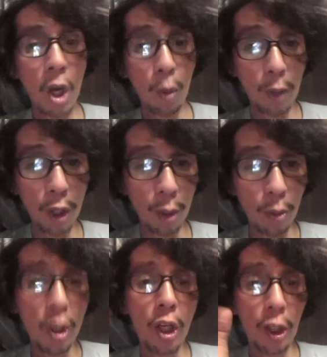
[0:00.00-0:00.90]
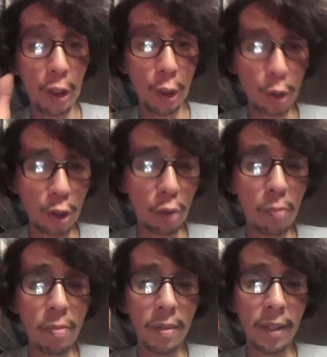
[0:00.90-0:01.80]
We all know
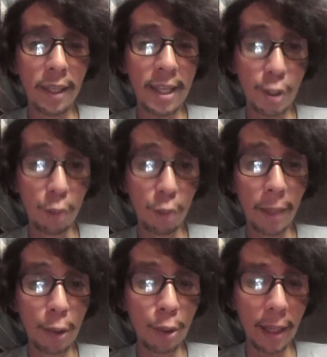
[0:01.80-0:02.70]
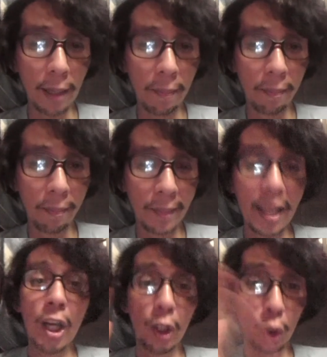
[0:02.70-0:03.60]
YouTube is owned by Google.
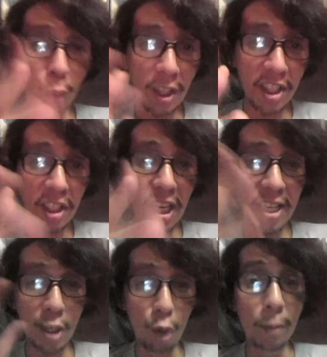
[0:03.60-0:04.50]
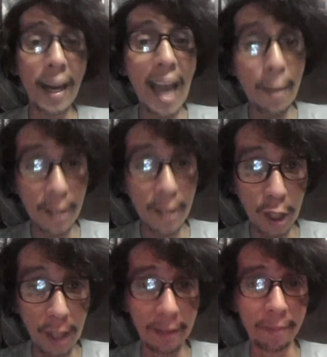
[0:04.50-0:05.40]
Twitch is owned by
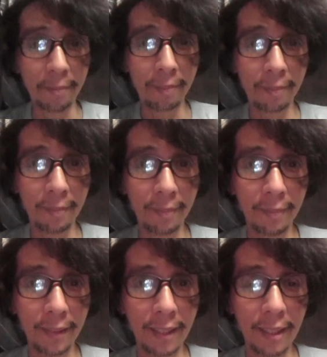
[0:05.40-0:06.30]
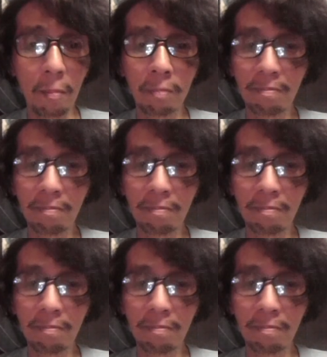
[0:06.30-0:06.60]
Amazon. Okay.